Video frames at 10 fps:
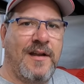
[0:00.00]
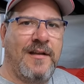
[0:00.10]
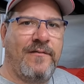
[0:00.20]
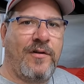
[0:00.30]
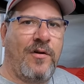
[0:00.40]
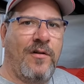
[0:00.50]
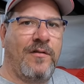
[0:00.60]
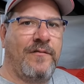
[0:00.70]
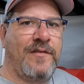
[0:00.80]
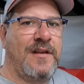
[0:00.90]
I have
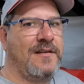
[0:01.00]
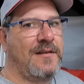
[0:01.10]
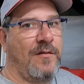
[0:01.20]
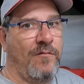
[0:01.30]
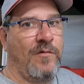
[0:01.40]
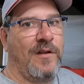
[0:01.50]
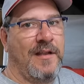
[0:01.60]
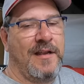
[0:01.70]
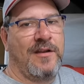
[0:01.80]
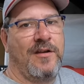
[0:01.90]
all of these
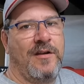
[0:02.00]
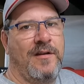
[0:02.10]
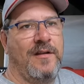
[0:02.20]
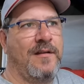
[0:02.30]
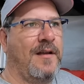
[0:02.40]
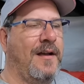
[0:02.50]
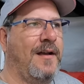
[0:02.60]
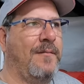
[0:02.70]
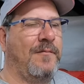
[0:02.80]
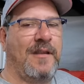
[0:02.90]
really good
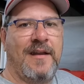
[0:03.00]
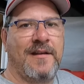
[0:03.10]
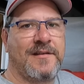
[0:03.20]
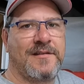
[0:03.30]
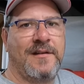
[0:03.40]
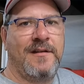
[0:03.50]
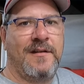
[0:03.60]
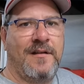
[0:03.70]
um, Lemax